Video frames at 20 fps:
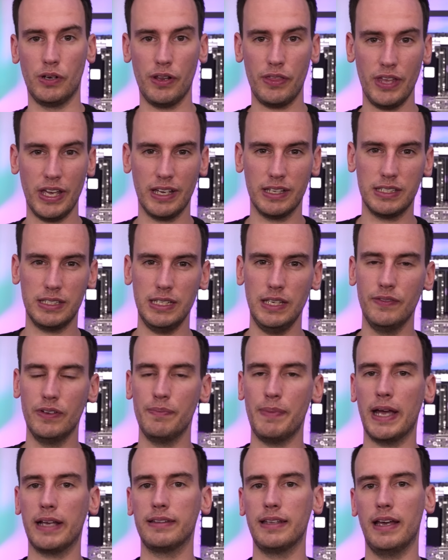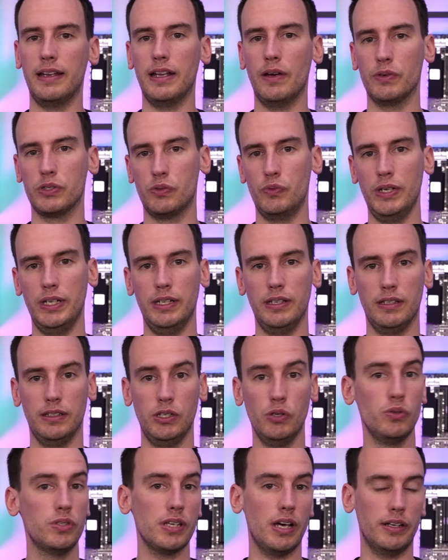the thing is, even back then I was reading
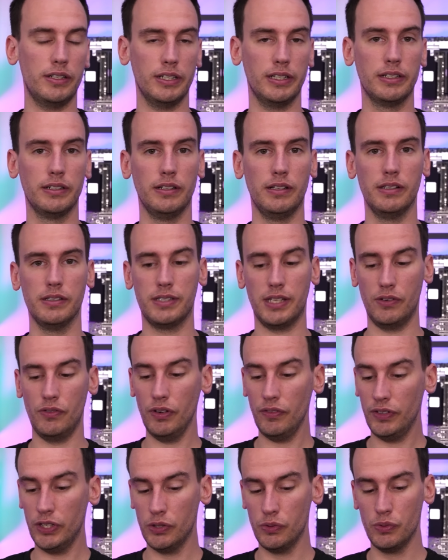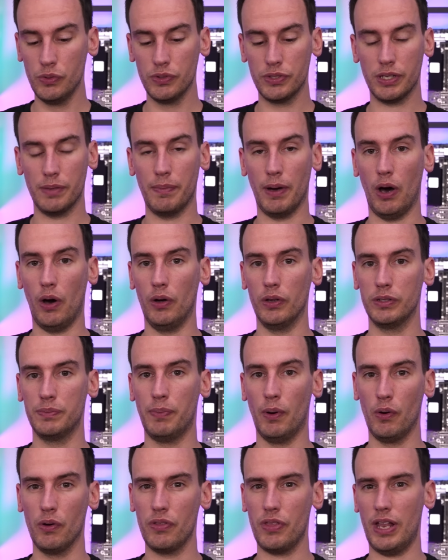news articles and reviews about
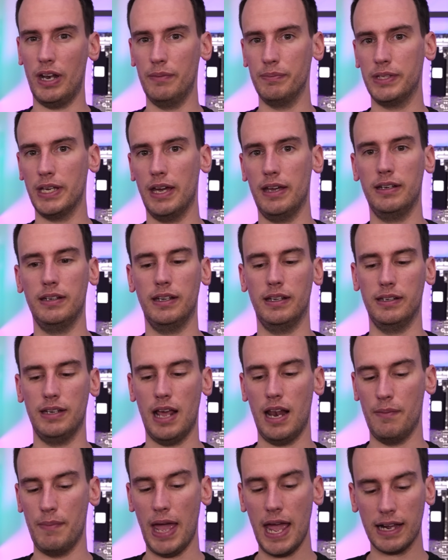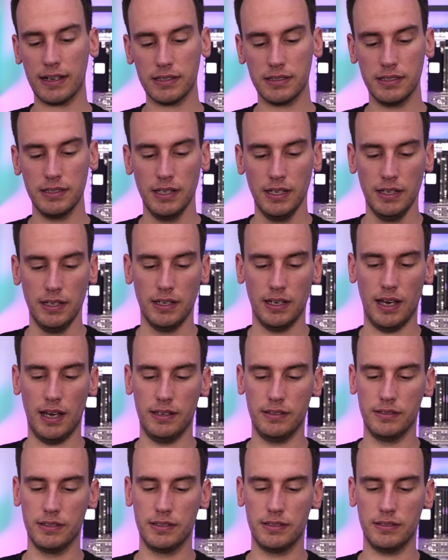both LM10 and LMX,
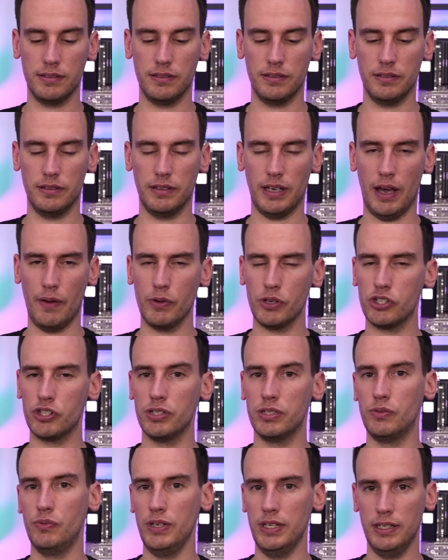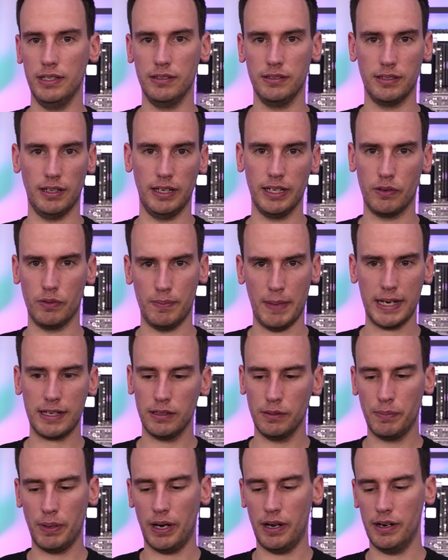and I was just reading the liquid
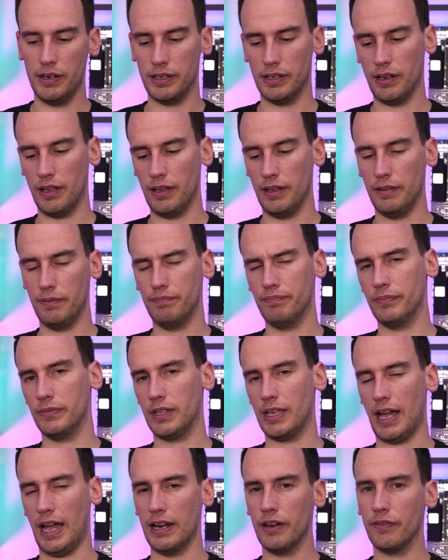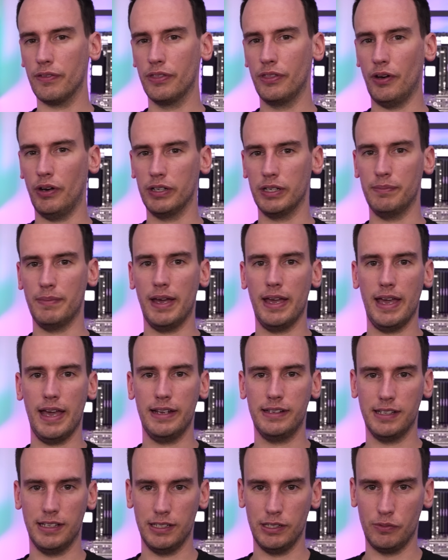metal part and I kind of thought in my
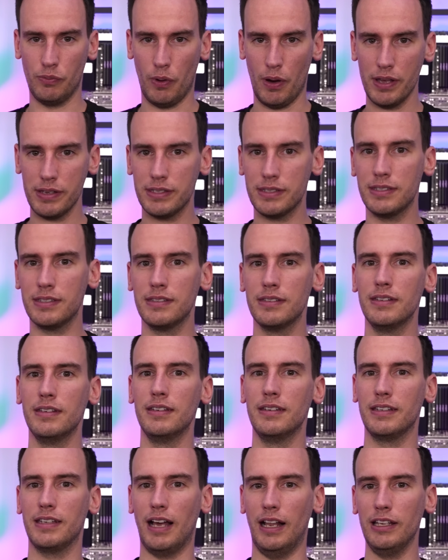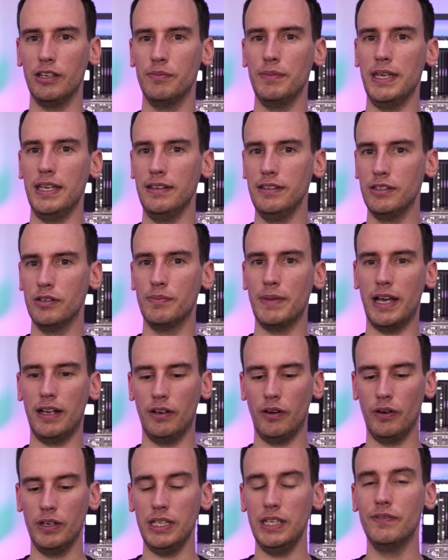head that it was gallium-indium
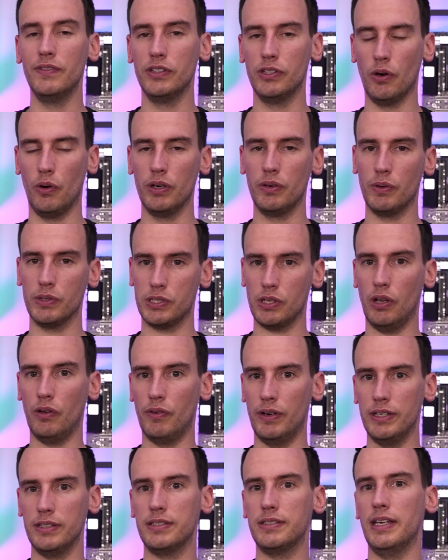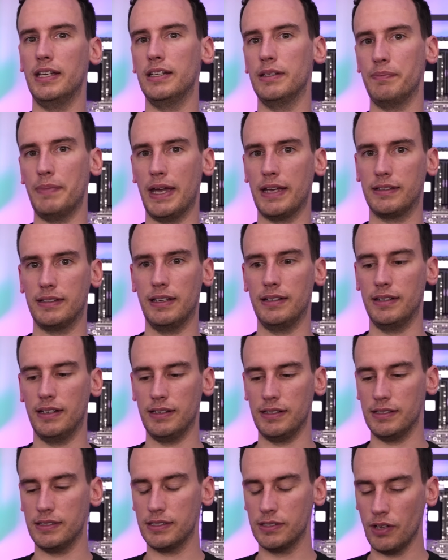alloy, even though it was already stated back then
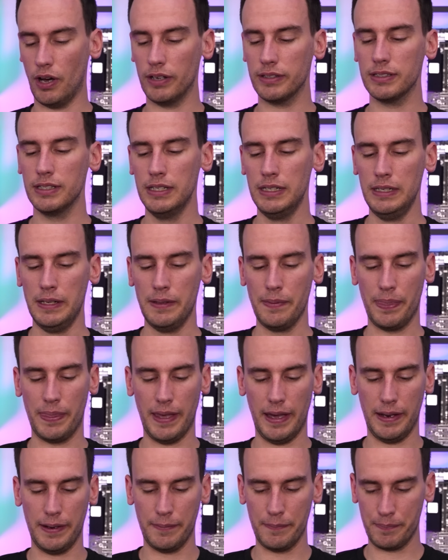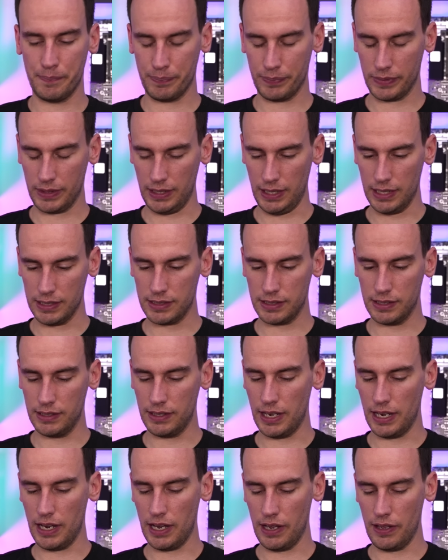that it's not. Then
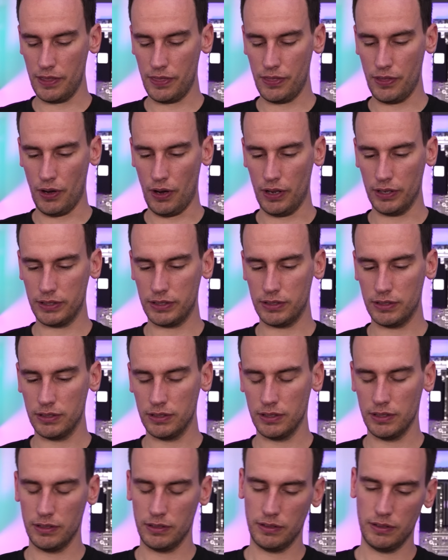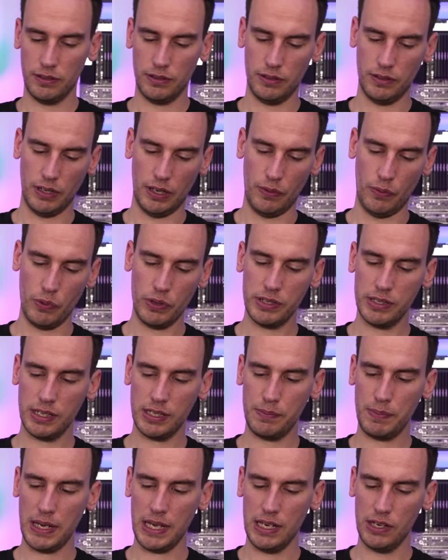yesterday I thought, wouldn't
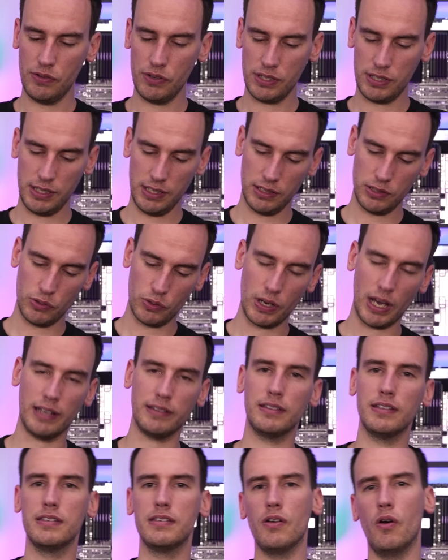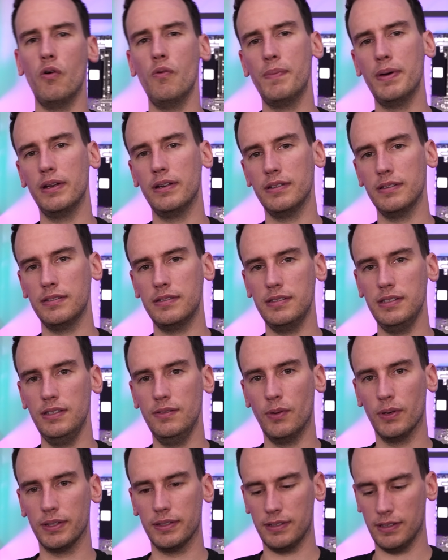it be interesting to cut this open and see
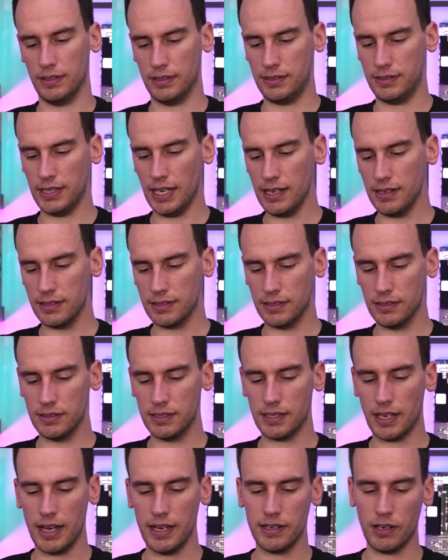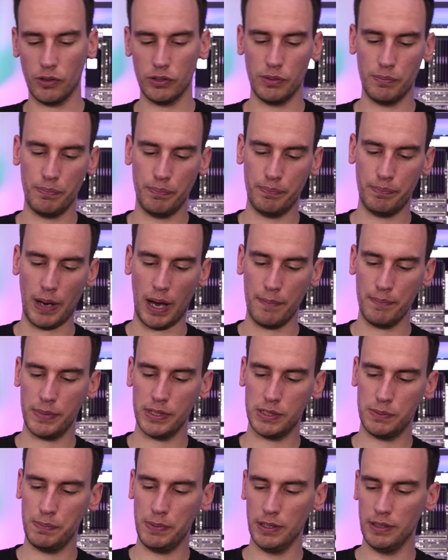what the state is inside, how the pump
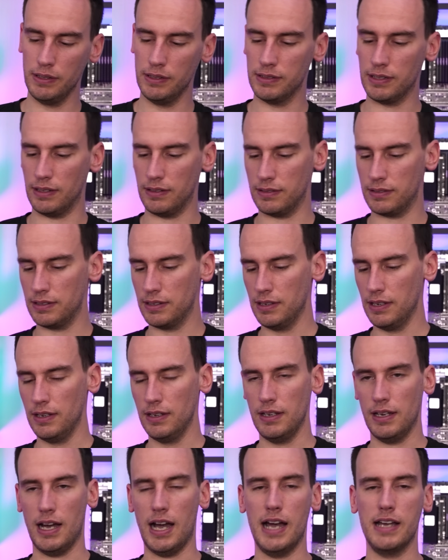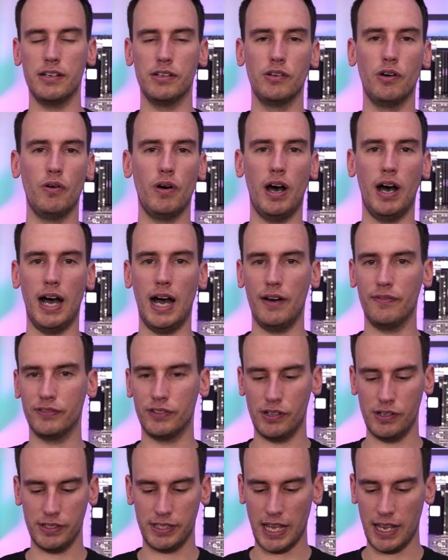is built, and I don't know,
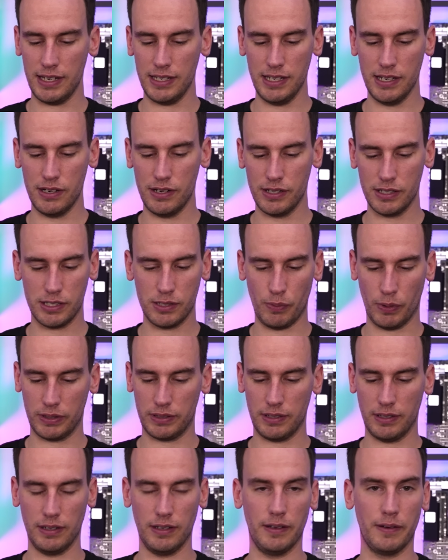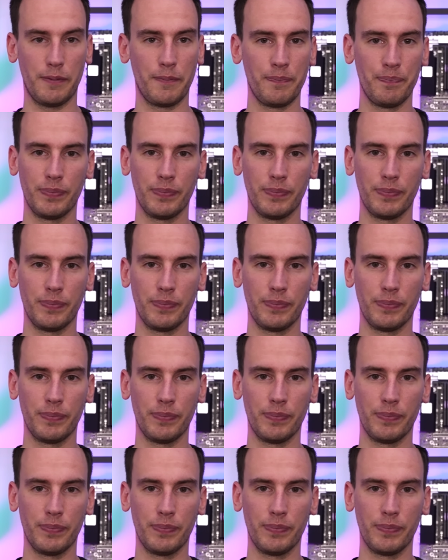after 10 years what the